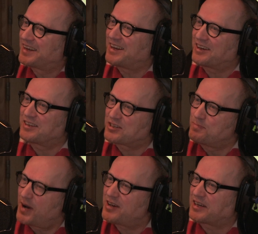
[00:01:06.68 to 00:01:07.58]
That's
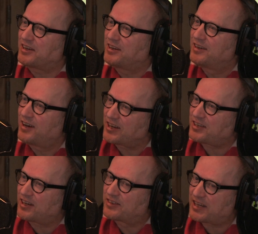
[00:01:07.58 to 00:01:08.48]
mine. Yeah.
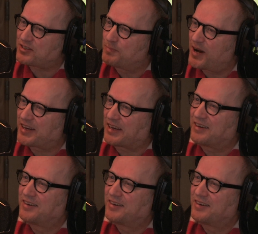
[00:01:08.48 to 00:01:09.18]
That's mine.